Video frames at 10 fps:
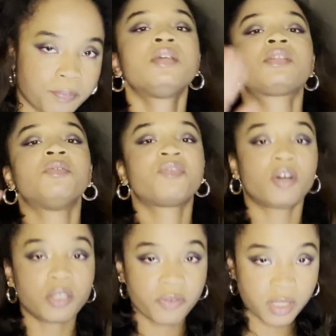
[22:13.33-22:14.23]
So we've
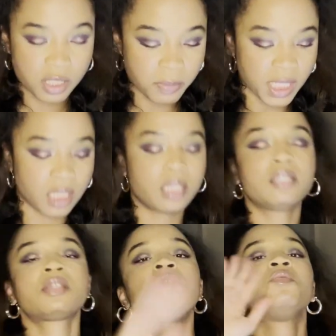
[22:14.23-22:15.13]
gone over the
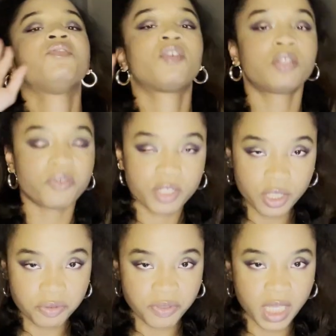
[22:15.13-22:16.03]
Shebeens, we've gone over
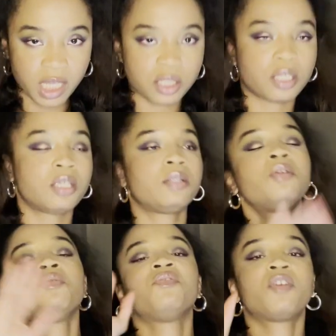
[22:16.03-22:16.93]
gentrification,
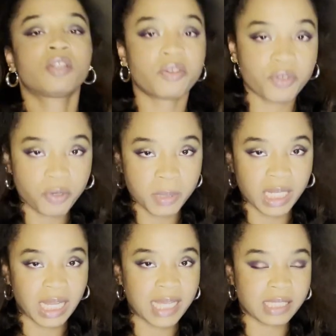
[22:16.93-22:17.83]
we've gone over
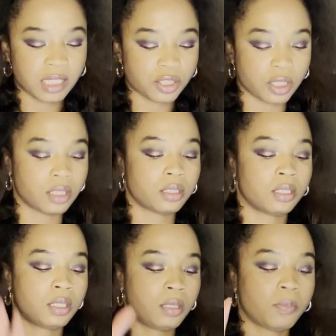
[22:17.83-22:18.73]
criminalisation.
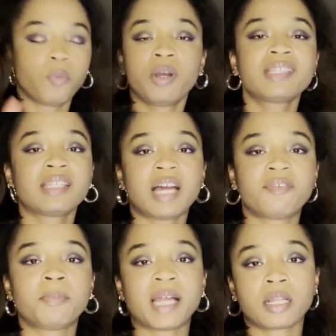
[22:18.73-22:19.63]
But what is it like
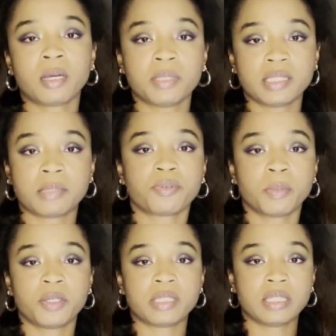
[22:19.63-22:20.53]
for black clubbers and
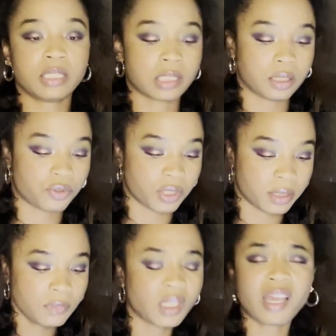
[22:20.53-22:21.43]
promoters in this
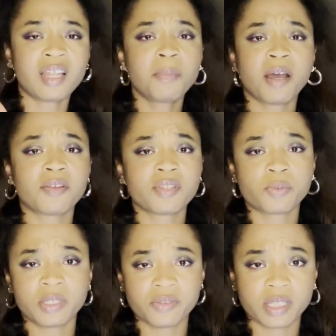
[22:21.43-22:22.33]
country? The colour bar of the
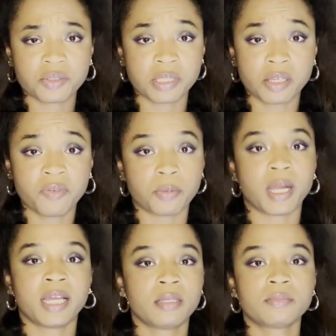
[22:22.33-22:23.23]
20th century is over,
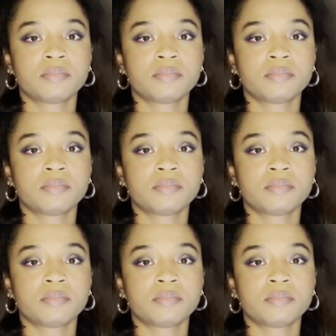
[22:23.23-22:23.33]
right?